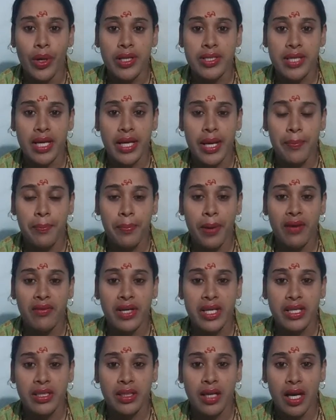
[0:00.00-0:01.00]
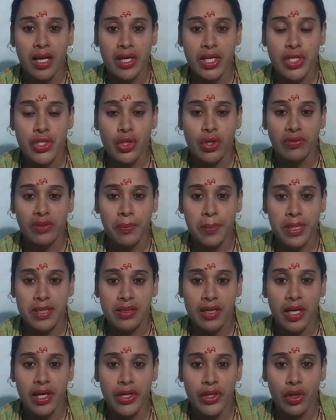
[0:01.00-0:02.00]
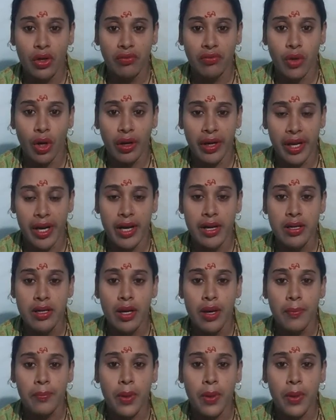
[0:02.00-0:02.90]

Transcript: is an empowered incarnation of the personality of Godhead,